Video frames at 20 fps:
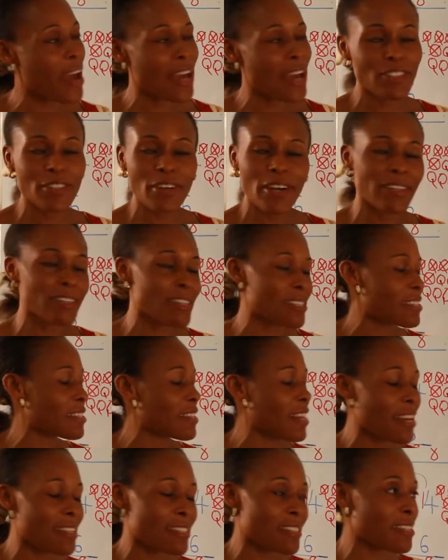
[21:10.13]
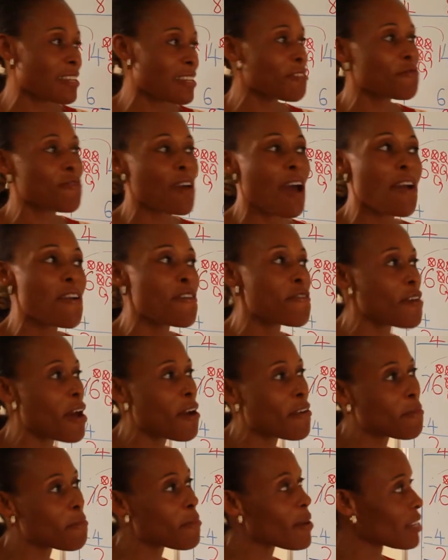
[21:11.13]
enjoyed this lesson very,
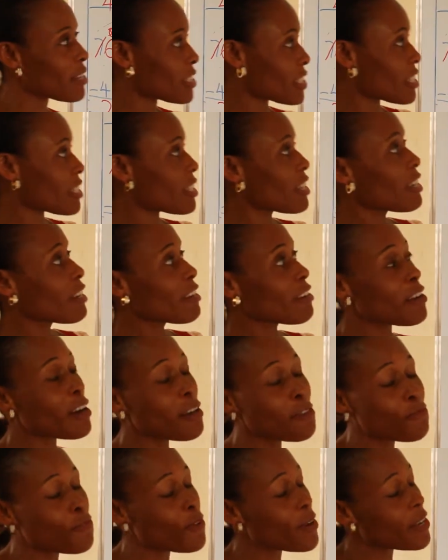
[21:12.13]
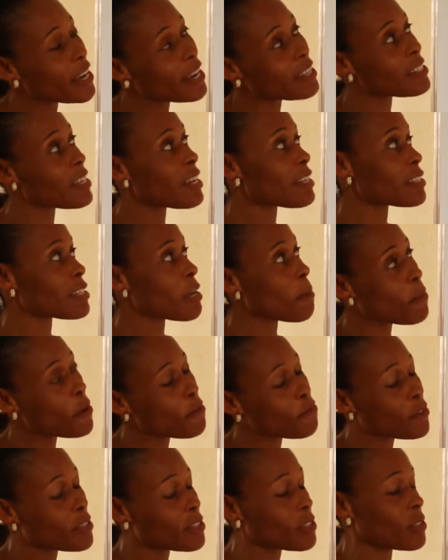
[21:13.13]
very much. Don't forget, our
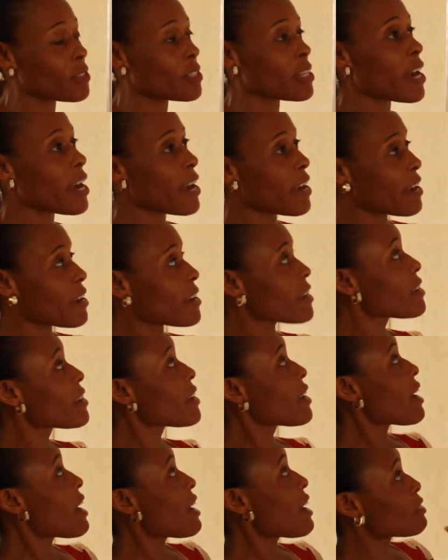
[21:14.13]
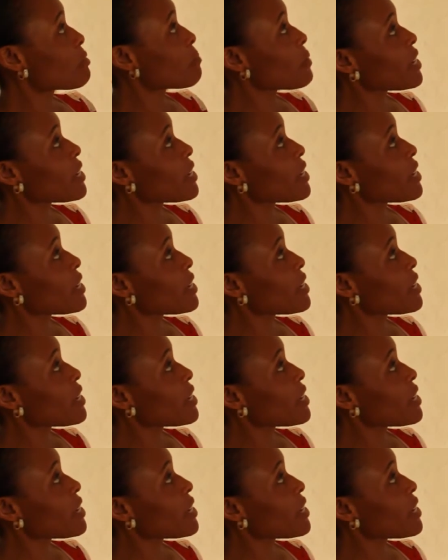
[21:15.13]
topic for today has